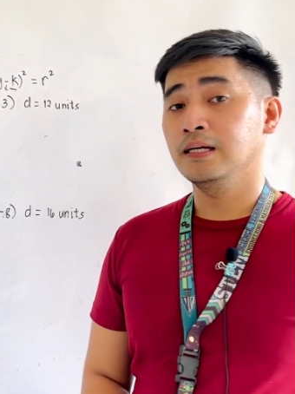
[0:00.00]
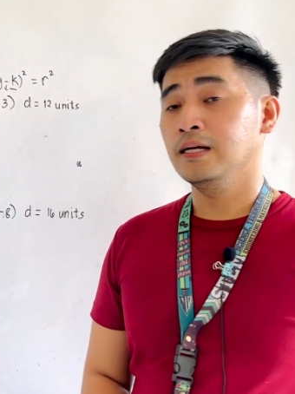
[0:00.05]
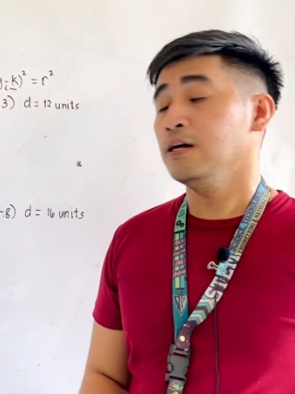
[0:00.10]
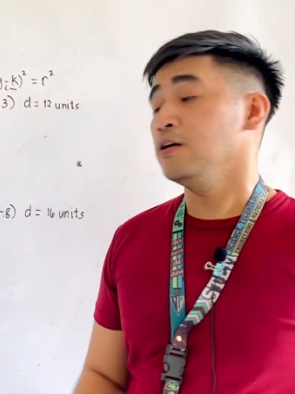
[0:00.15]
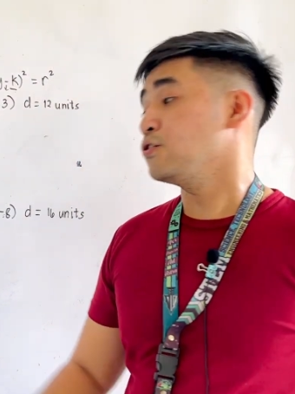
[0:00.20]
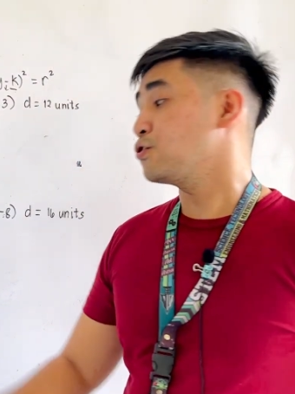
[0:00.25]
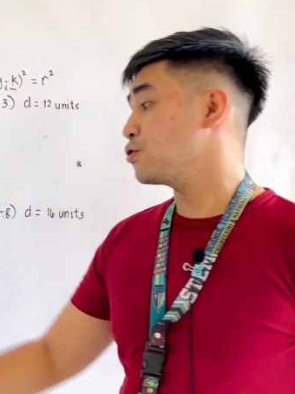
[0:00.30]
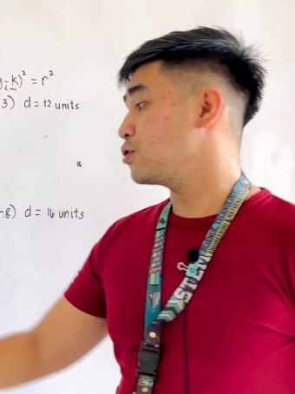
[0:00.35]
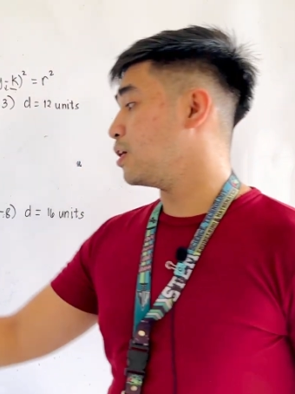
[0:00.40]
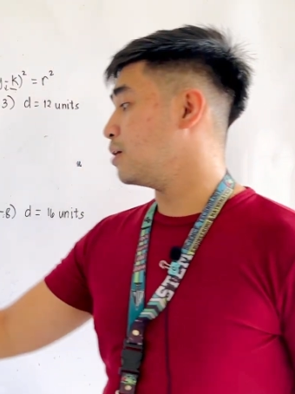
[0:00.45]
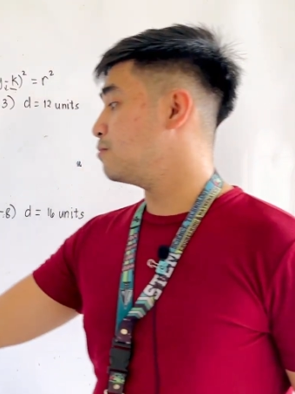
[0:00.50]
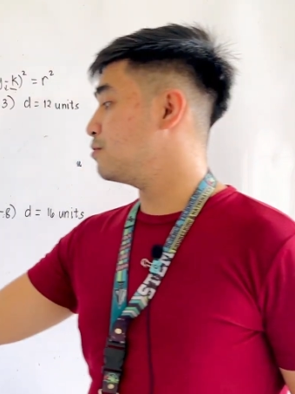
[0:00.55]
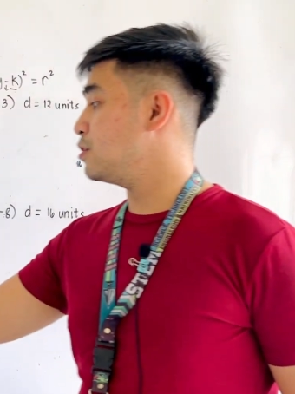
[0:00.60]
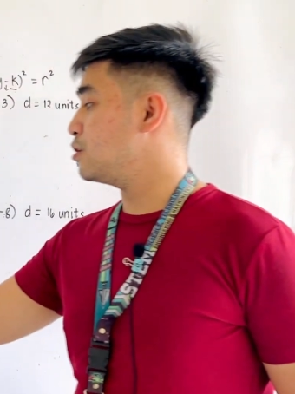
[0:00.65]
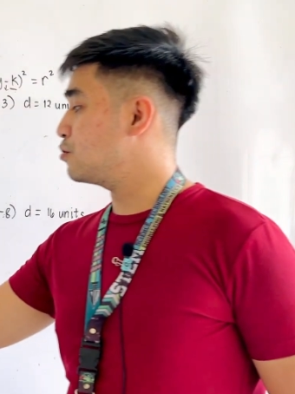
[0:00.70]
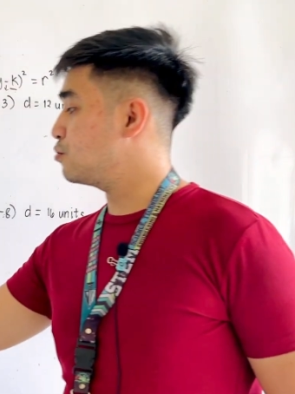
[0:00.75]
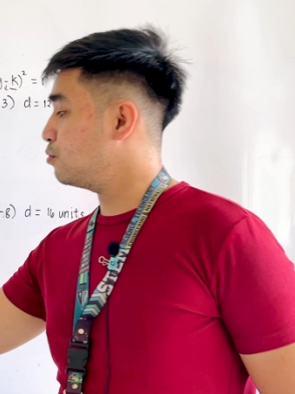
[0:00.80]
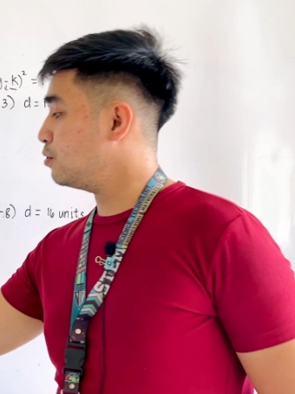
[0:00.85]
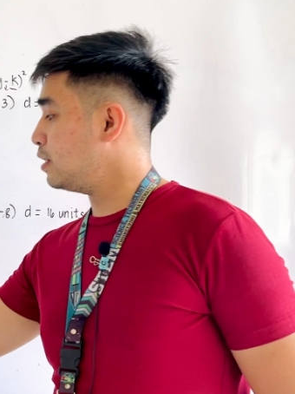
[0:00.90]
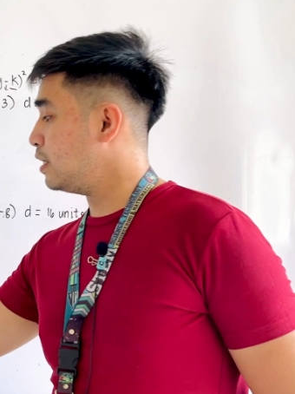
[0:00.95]

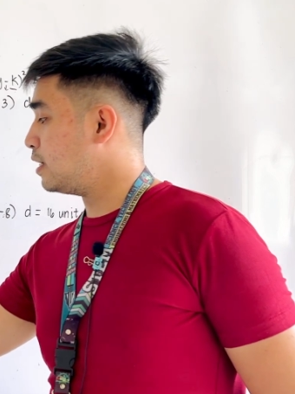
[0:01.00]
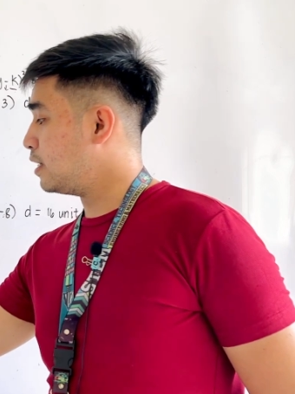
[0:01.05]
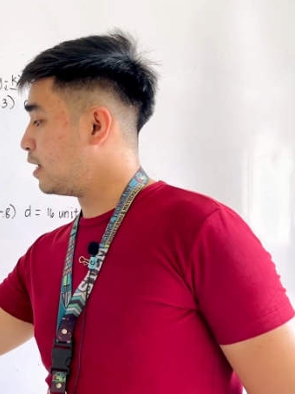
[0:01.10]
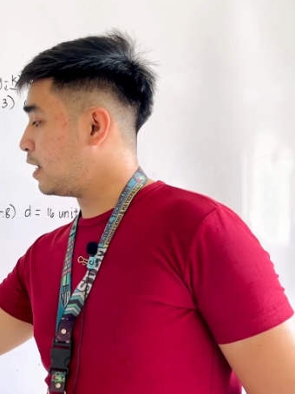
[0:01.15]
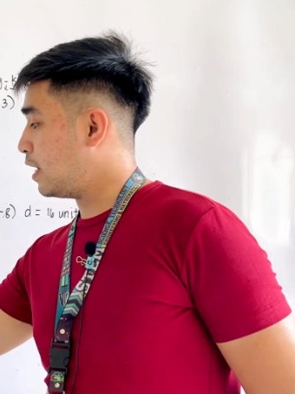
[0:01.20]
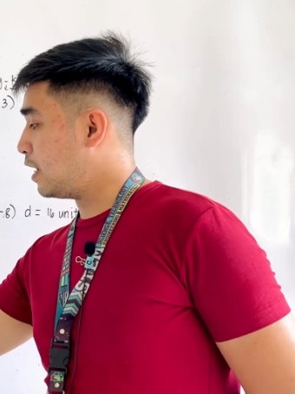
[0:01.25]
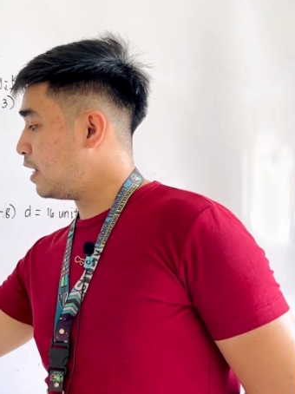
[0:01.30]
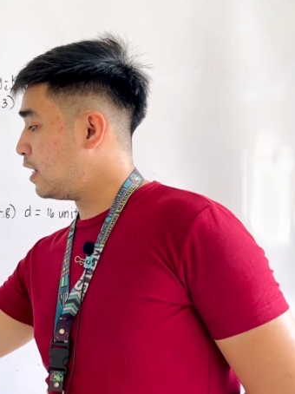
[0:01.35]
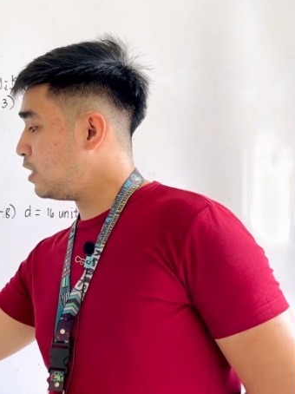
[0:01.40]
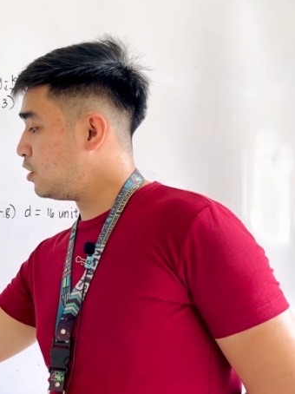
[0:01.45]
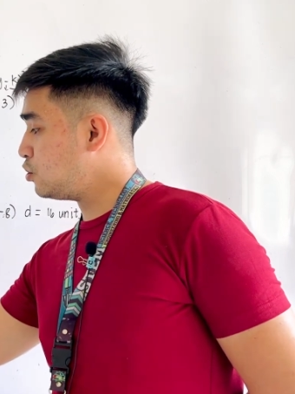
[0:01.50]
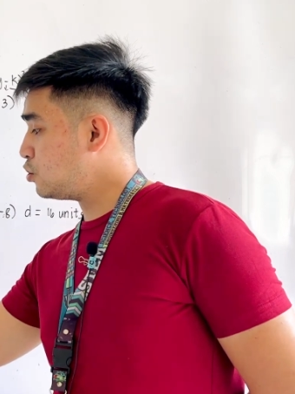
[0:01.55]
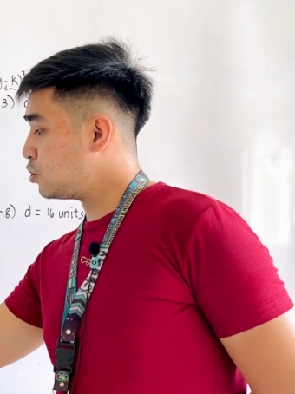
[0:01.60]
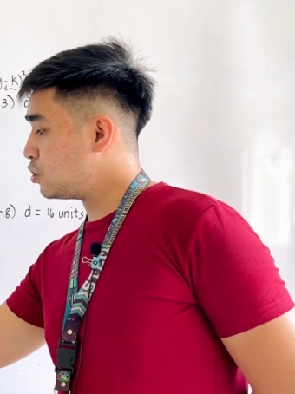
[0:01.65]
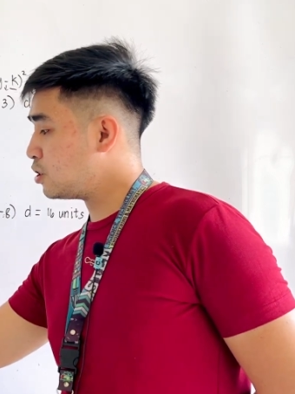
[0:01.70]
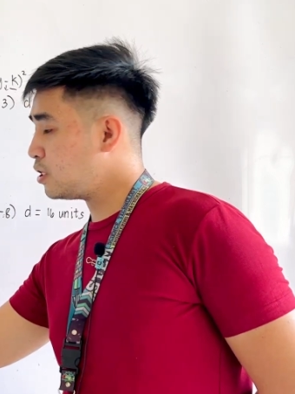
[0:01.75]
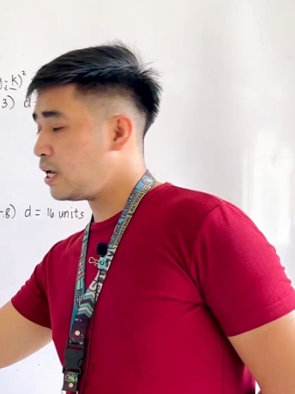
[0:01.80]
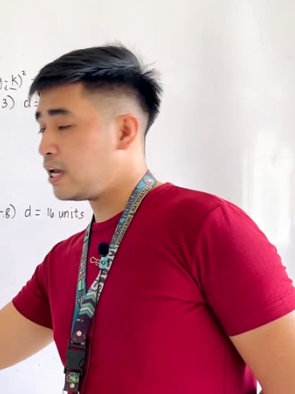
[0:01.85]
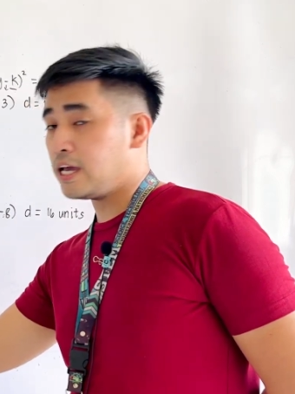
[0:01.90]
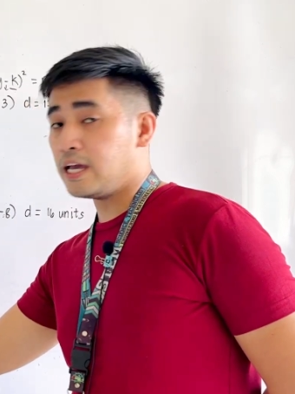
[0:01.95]
Substituting
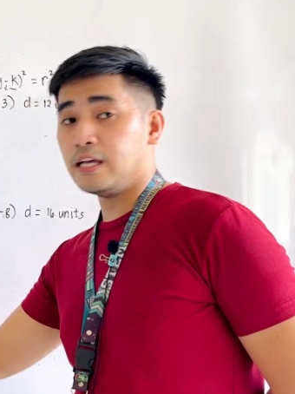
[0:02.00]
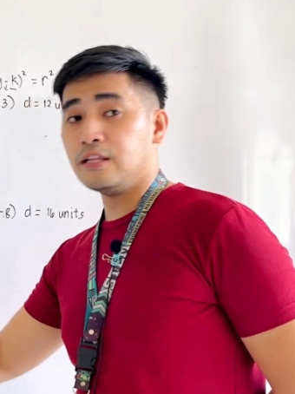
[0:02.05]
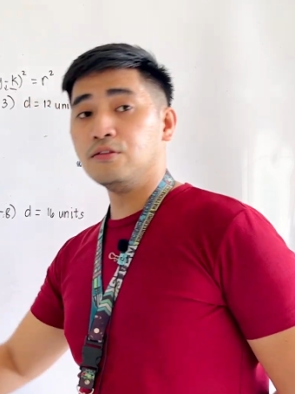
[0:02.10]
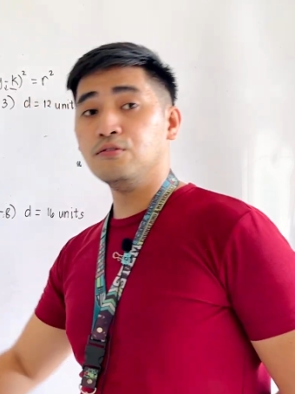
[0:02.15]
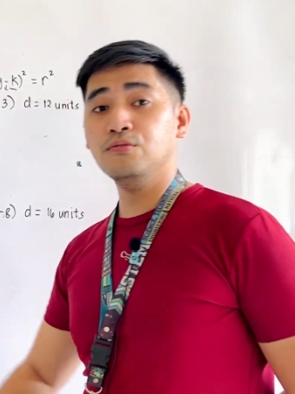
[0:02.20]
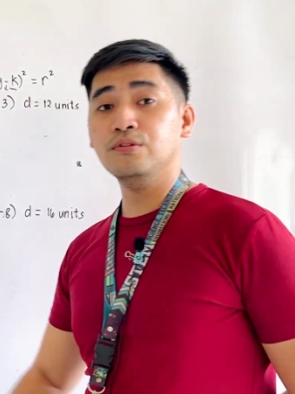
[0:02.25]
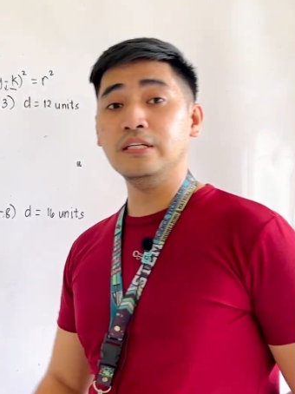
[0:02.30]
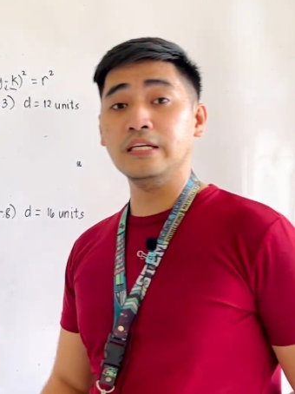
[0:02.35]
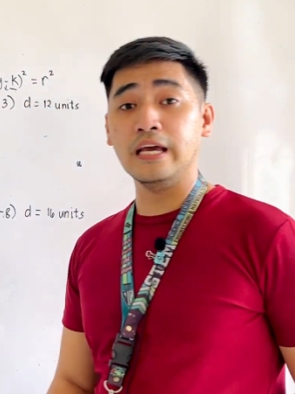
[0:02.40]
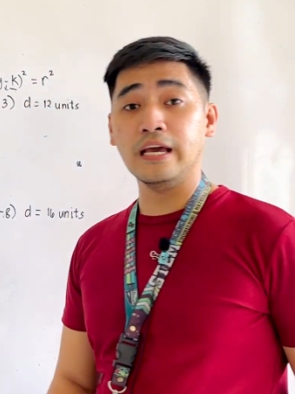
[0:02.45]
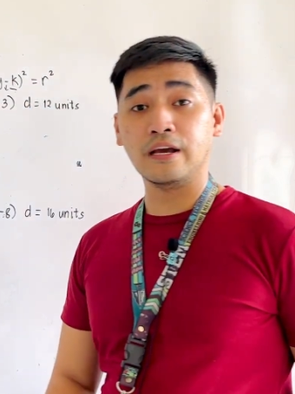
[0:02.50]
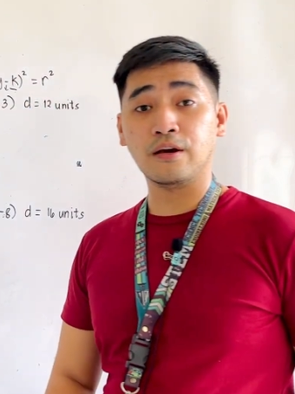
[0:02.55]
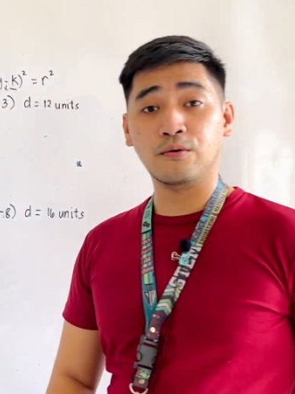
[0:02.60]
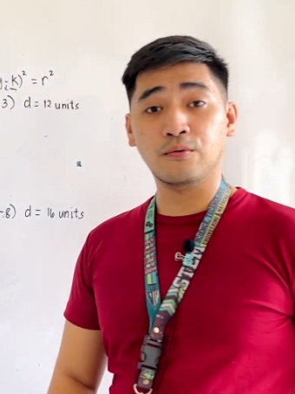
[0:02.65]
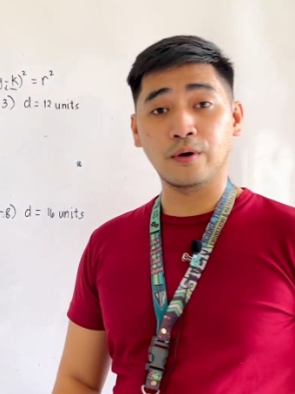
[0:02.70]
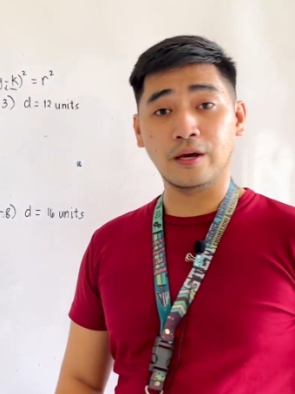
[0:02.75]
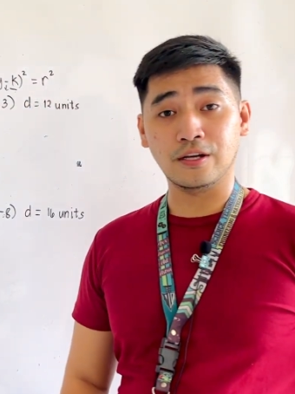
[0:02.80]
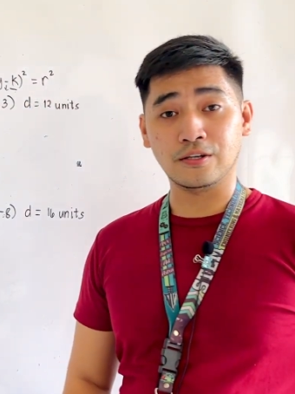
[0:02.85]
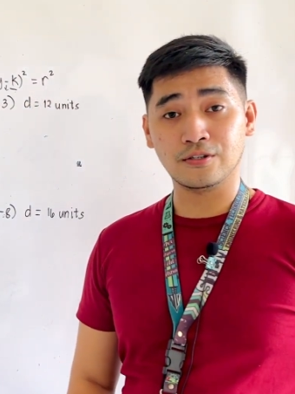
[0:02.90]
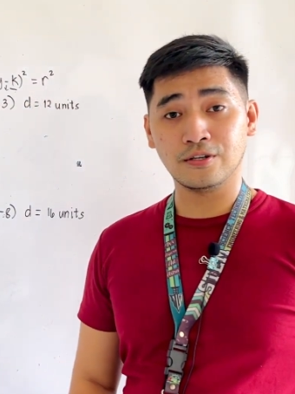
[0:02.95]
h k to the
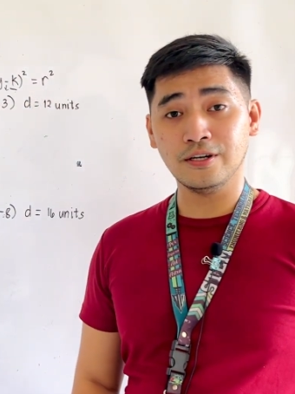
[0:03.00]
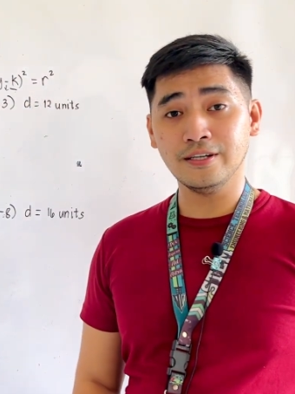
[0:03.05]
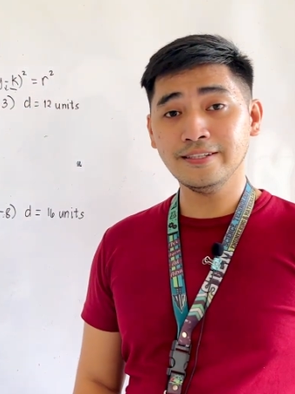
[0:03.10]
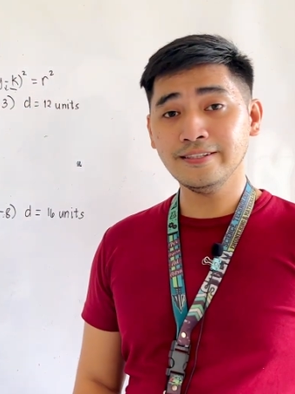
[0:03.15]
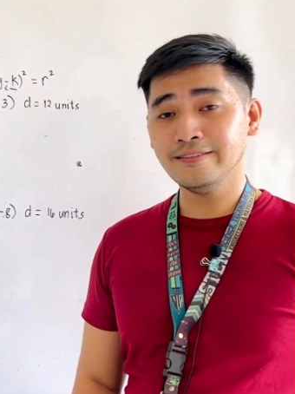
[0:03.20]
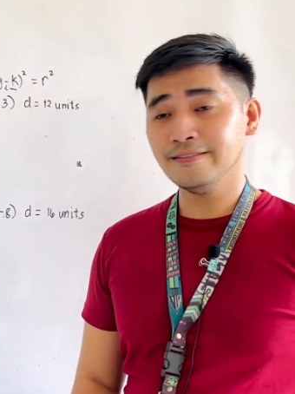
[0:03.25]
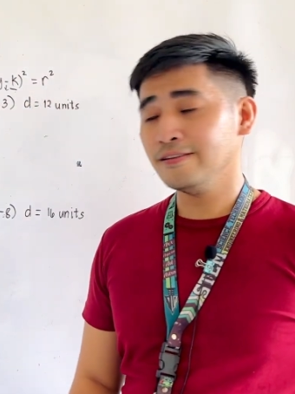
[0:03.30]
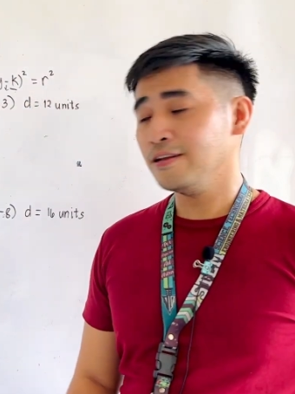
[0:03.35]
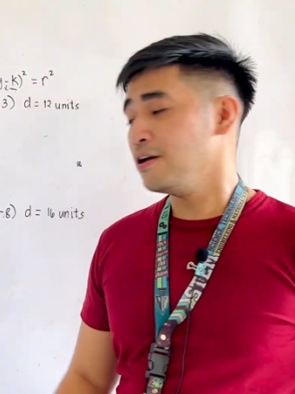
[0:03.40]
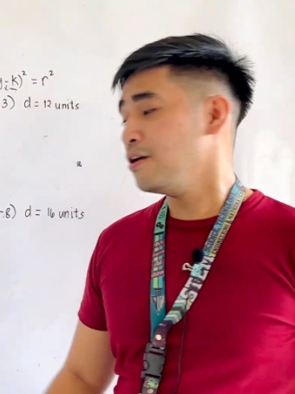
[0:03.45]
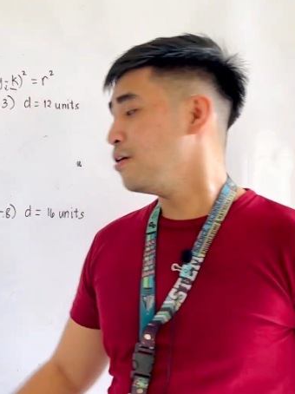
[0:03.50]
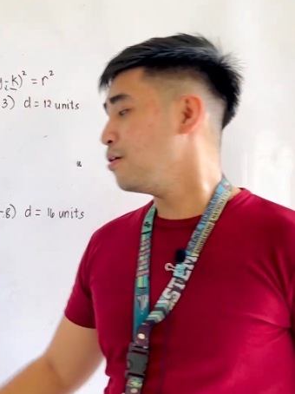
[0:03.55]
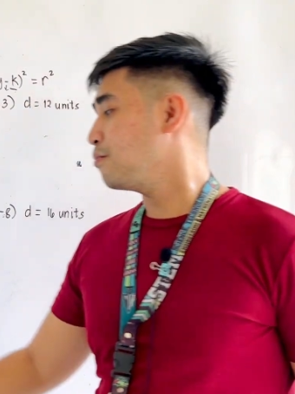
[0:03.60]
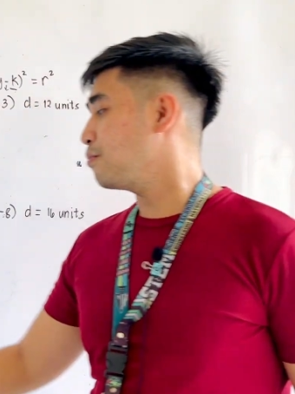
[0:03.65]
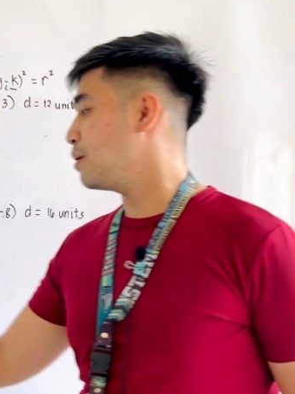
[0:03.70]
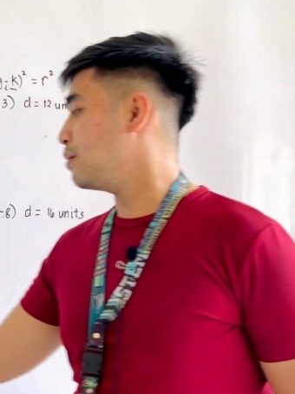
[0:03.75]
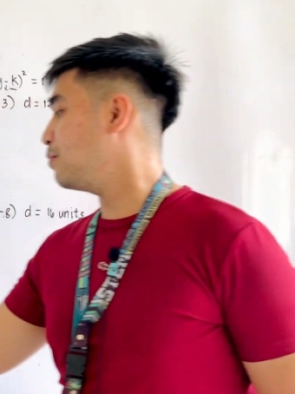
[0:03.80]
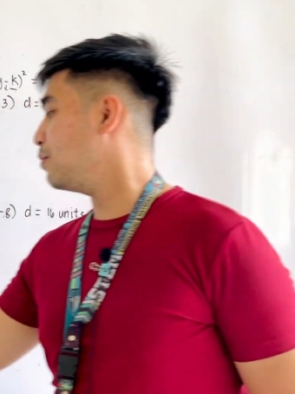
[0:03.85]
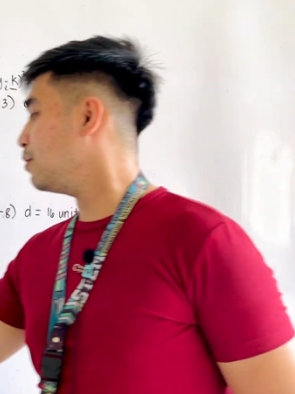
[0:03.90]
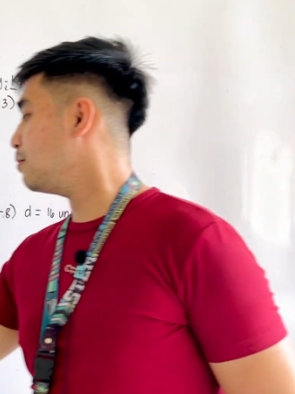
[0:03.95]
equation,
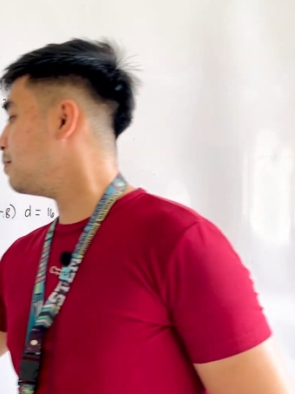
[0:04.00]
we will